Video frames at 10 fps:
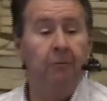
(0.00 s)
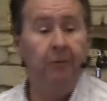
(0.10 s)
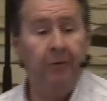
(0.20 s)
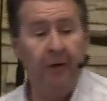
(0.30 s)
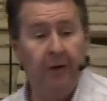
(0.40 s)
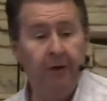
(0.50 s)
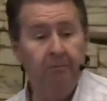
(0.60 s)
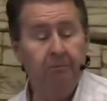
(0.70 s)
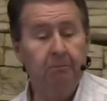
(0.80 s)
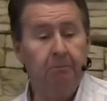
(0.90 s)
Philip
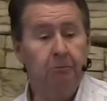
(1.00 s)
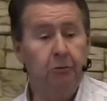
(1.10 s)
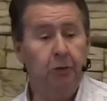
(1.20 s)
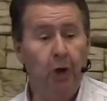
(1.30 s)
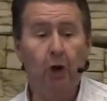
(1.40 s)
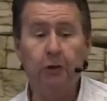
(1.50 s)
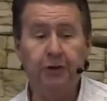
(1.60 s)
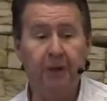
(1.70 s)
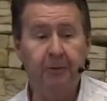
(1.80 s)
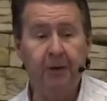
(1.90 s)
knows
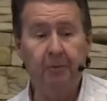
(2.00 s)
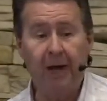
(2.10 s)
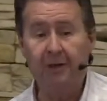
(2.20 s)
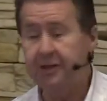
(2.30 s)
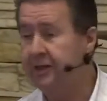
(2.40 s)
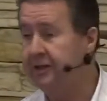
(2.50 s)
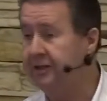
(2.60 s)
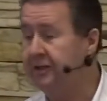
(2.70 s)
something about Jesus.